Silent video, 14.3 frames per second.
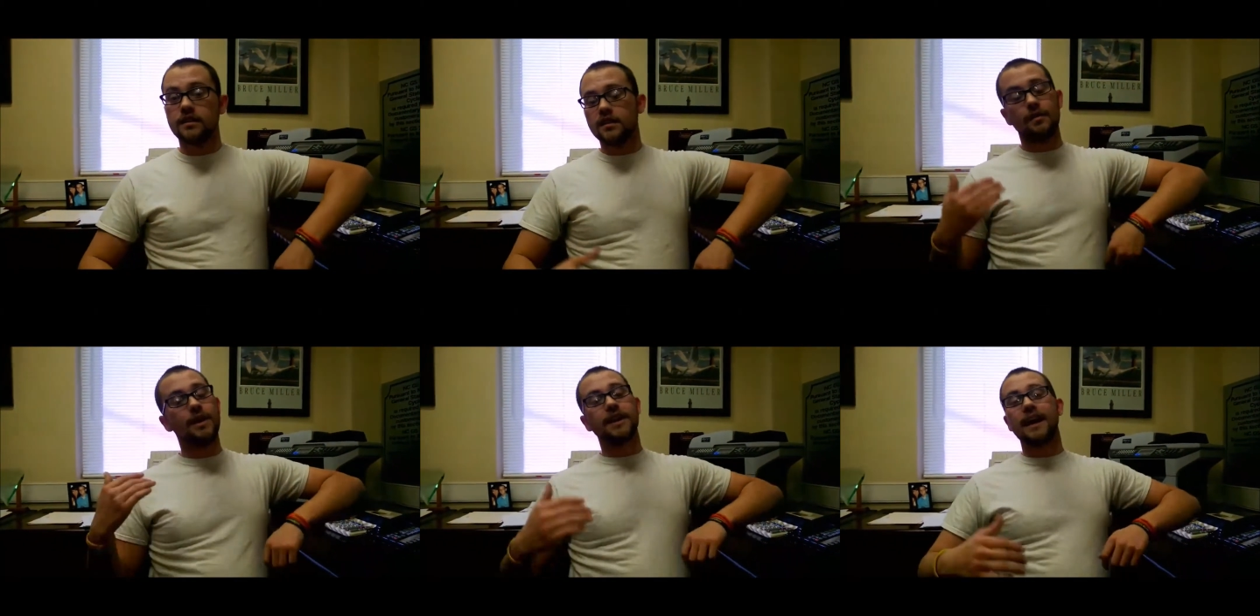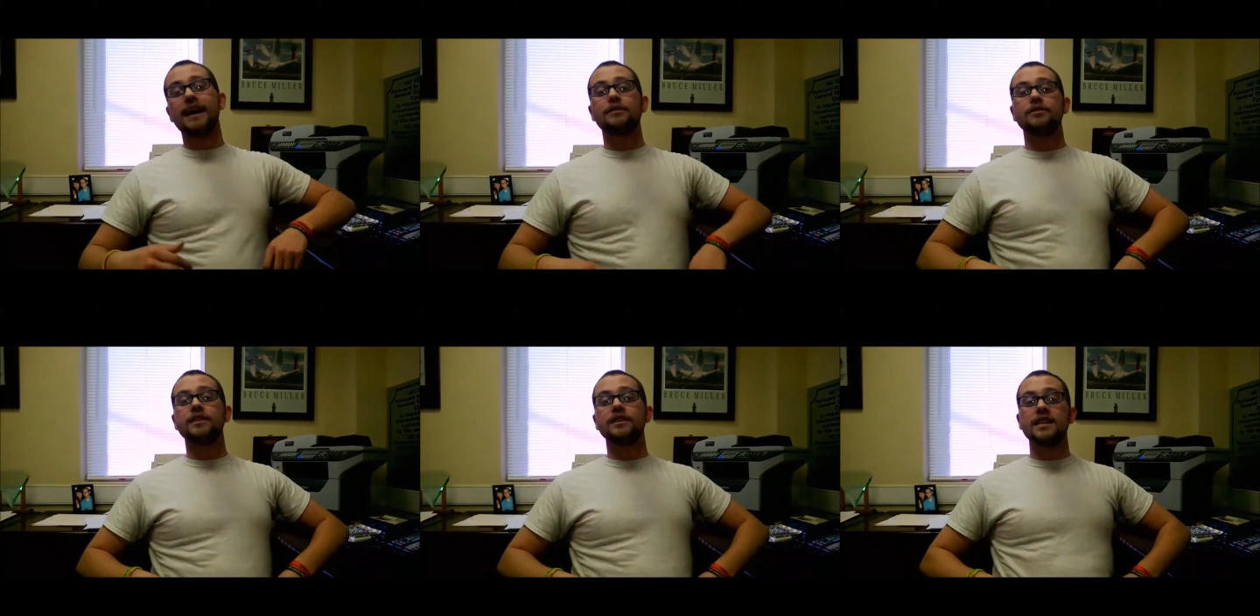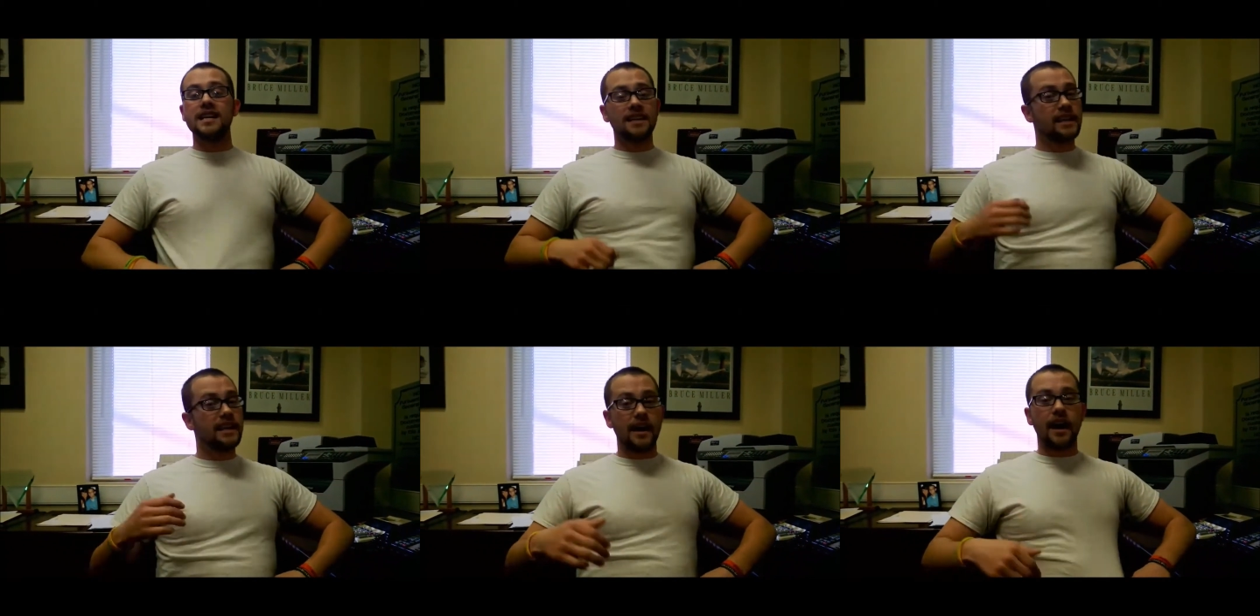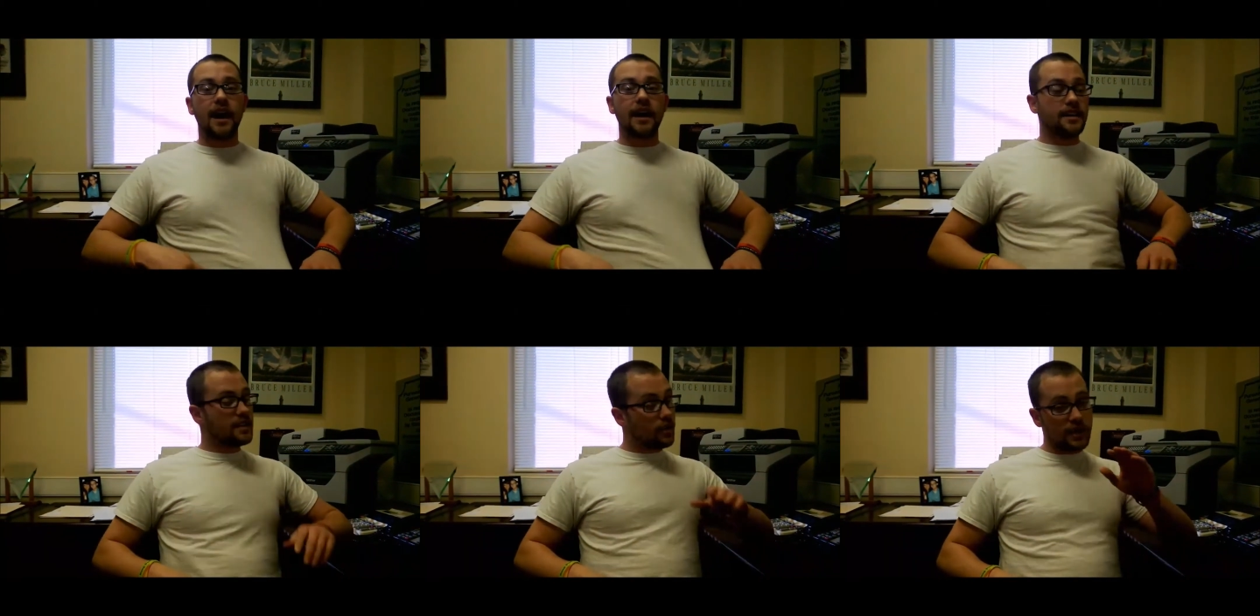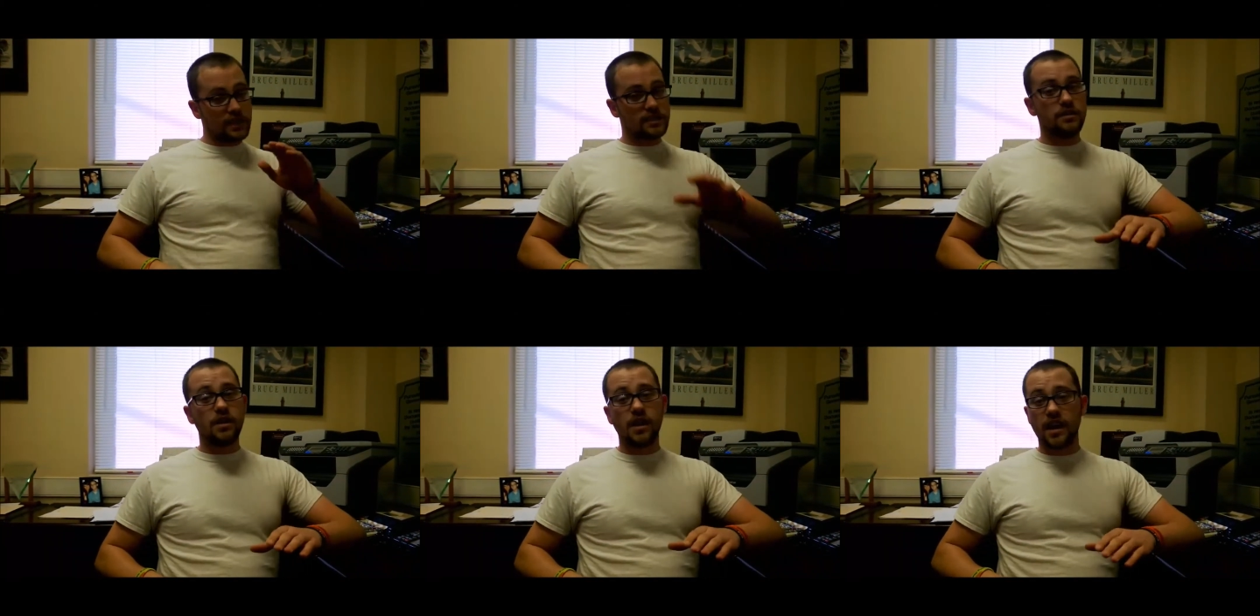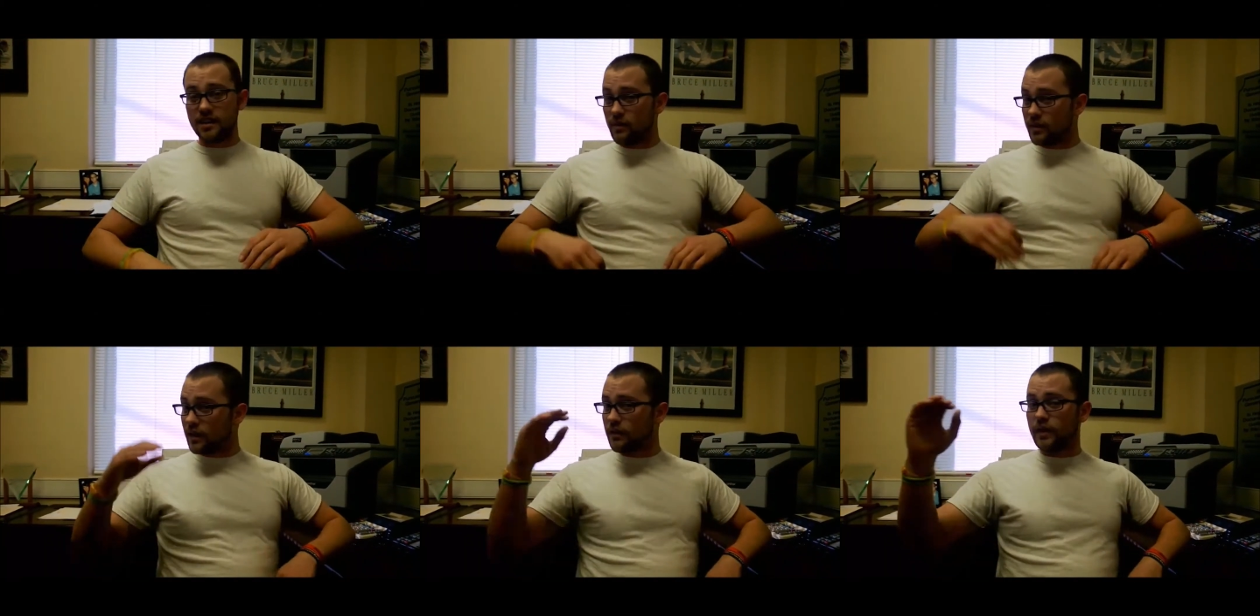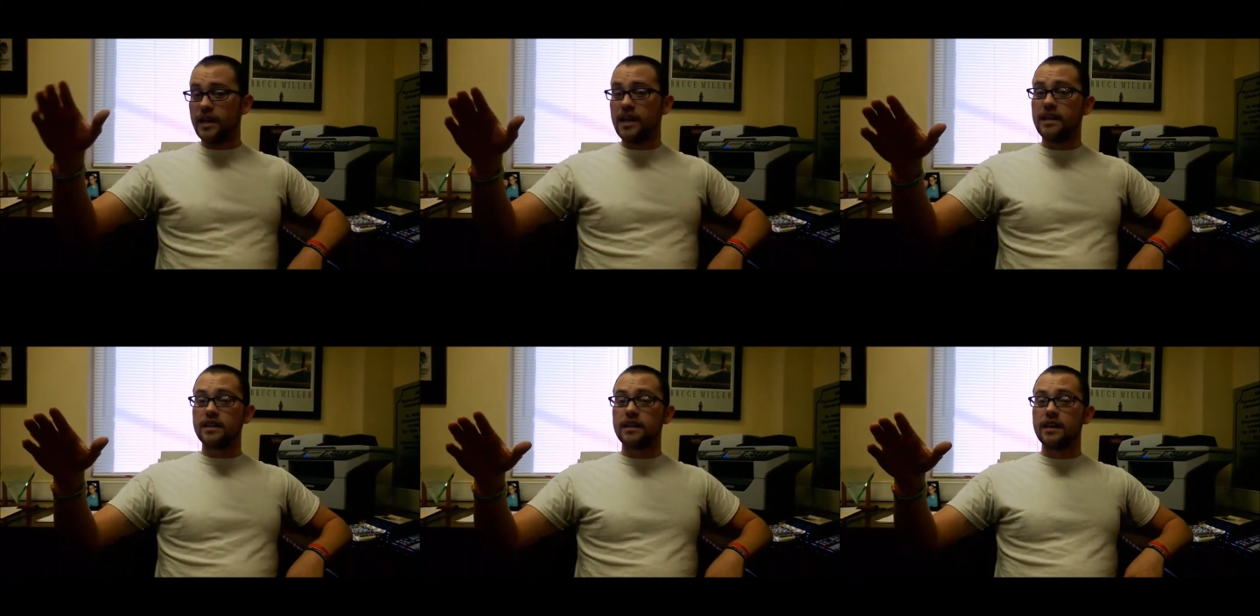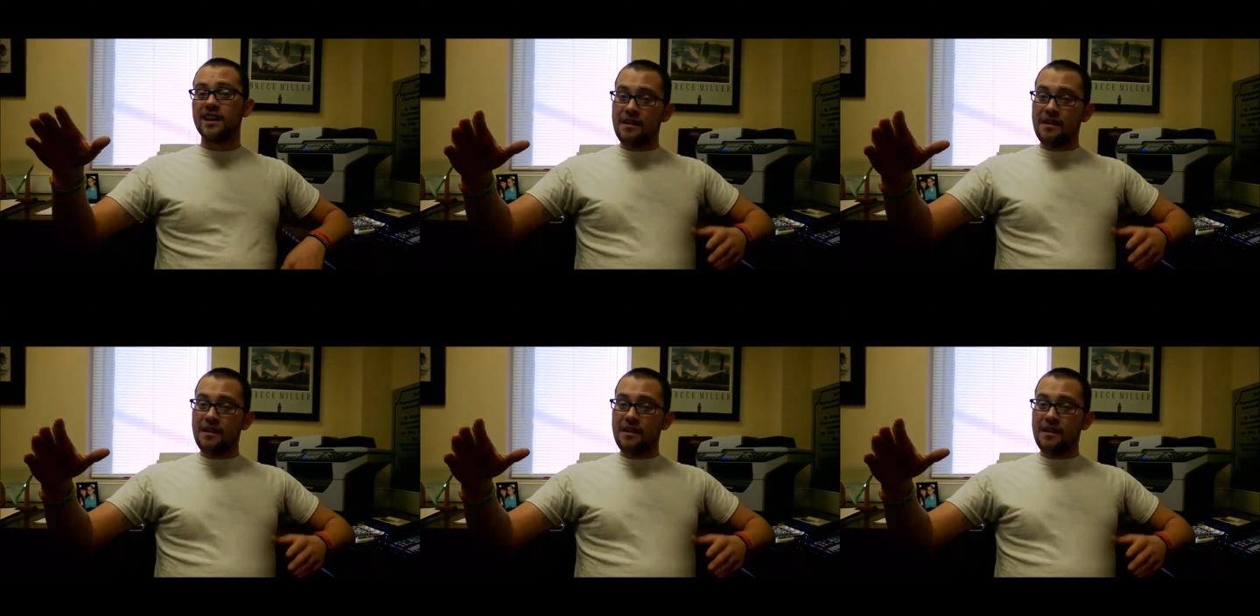Come hang out with us. Get hot. Don't get too hot. Don't get overheated.